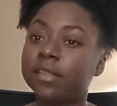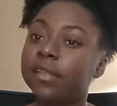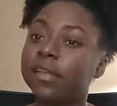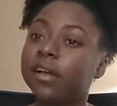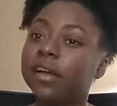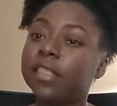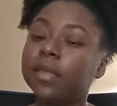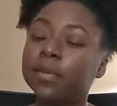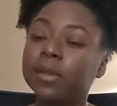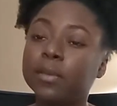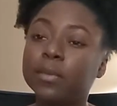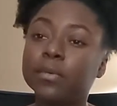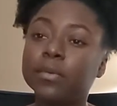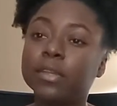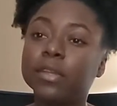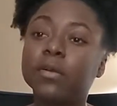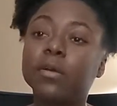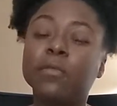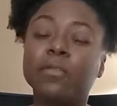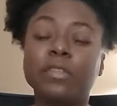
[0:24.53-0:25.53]
other people can
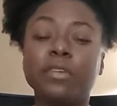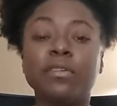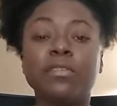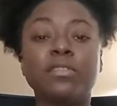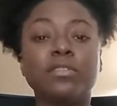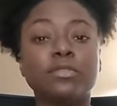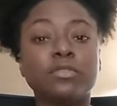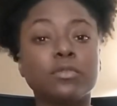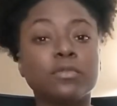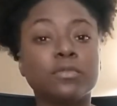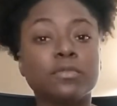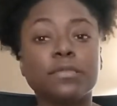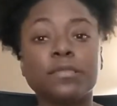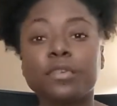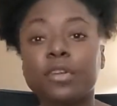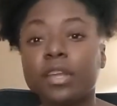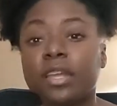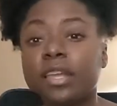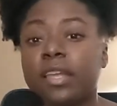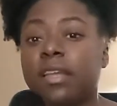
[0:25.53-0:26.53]
hopefully go to school for
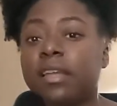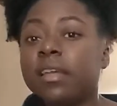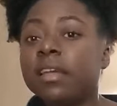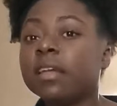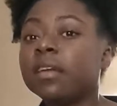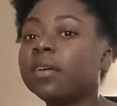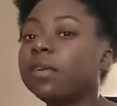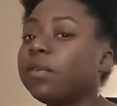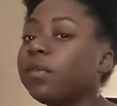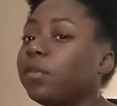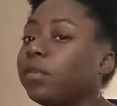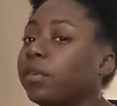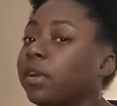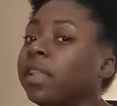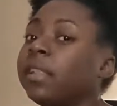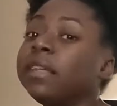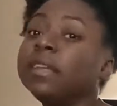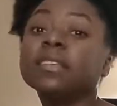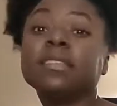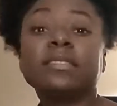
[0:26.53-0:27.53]
free, or at
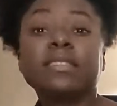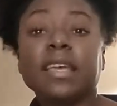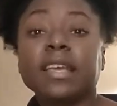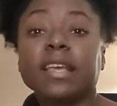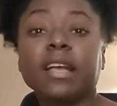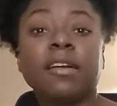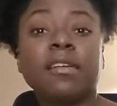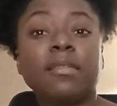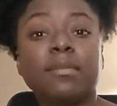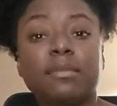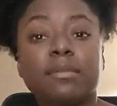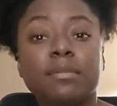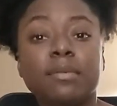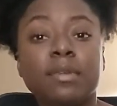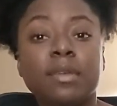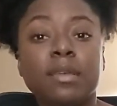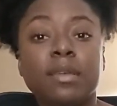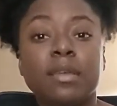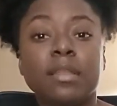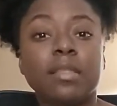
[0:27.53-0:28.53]
least take out
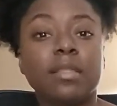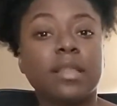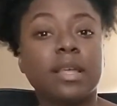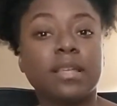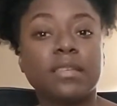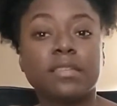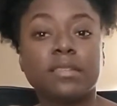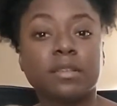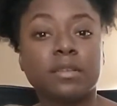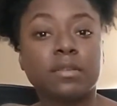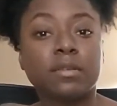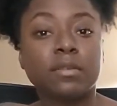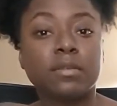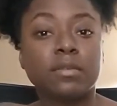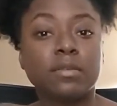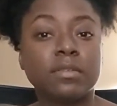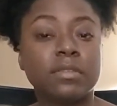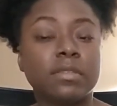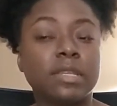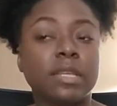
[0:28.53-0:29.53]
less loans
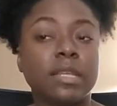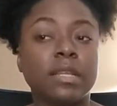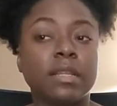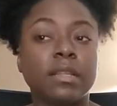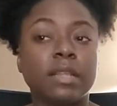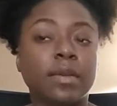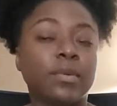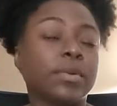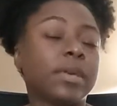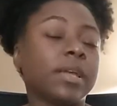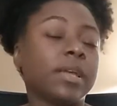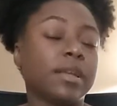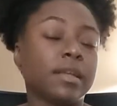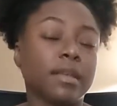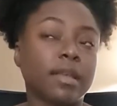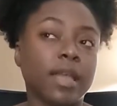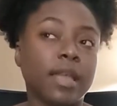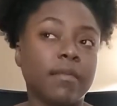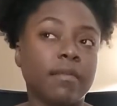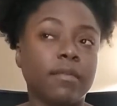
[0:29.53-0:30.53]
than they would
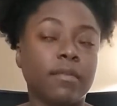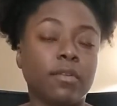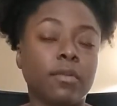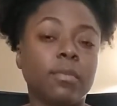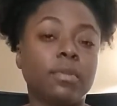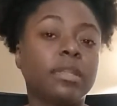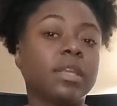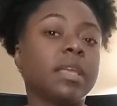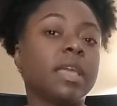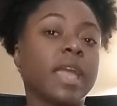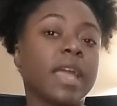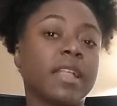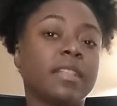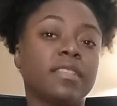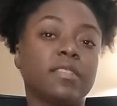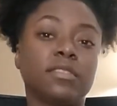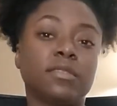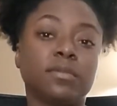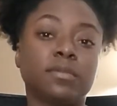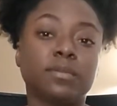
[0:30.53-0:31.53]
have normally had to
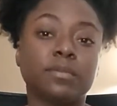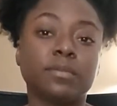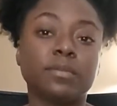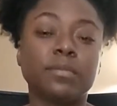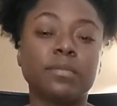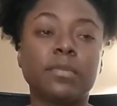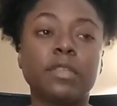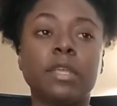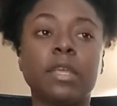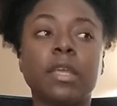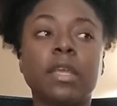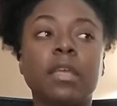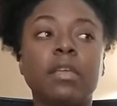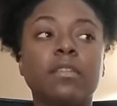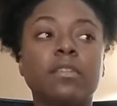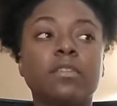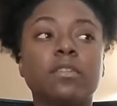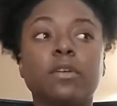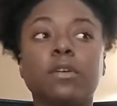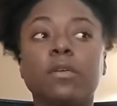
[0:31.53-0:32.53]
do.
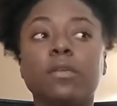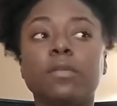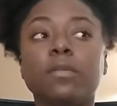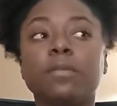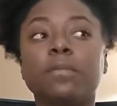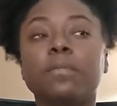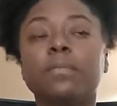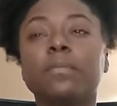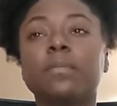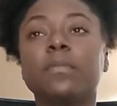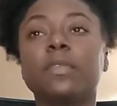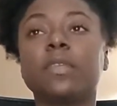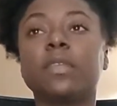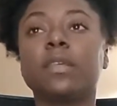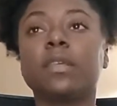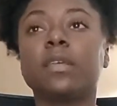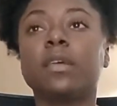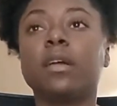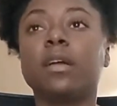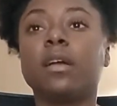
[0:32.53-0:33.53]
So
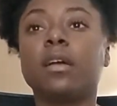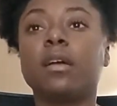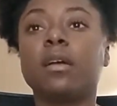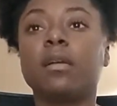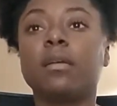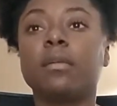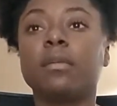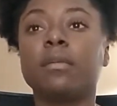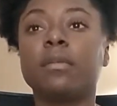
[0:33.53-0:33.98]
the